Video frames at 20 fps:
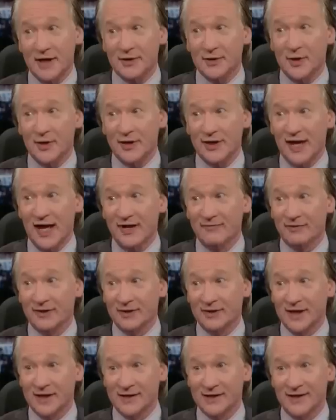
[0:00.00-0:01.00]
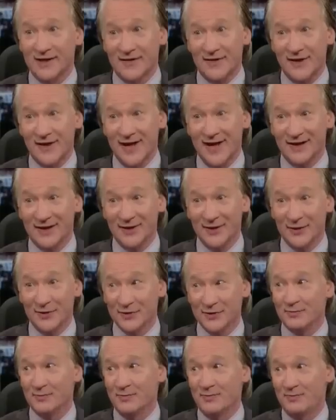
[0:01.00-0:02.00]
does all the advertising on the nightly
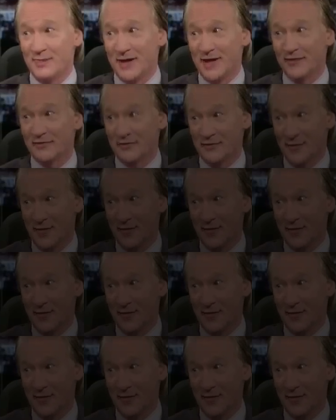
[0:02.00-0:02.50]
news? Big